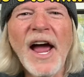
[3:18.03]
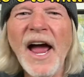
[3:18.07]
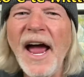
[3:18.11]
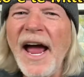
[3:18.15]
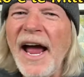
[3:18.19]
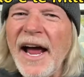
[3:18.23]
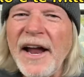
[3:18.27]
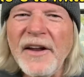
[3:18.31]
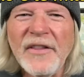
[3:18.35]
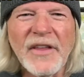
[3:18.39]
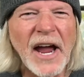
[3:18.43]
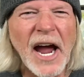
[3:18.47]

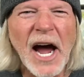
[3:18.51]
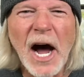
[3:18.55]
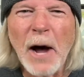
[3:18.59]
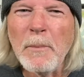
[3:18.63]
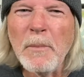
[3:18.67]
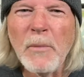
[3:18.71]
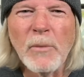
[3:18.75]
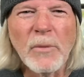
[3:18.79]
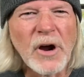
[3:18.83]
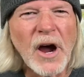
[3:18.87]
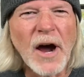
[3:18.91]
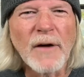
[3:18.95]
And the
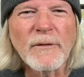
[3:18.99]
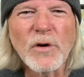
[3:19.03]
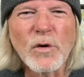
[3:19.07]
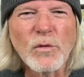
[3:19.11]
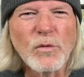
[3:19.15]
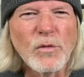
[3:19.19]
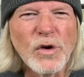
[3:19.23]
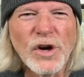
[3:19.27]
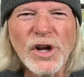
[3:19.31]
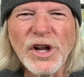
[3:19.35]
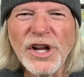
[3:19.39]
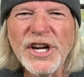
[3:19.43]
album cover
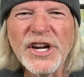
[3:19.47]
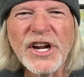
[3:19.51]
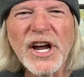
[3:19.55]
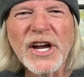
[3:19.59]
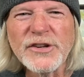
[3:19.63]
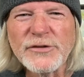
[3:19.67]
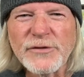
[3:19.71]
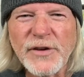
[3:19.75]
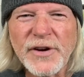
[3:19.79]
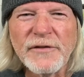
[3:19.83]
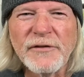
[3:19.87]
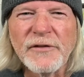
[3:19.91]
really
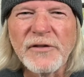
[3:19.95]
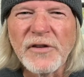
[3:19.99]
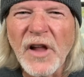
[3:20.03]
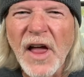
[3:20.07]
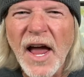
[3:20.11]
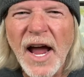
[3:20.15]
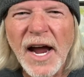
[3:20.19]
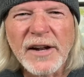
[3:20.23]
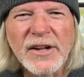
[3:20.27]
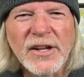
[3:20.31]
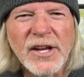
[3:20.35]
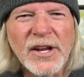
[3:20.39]
does
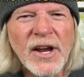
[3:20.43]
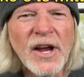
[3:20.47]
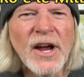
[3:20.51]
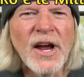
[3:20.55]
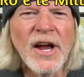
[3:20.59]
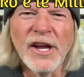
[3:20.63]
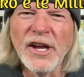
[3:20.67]
reflect,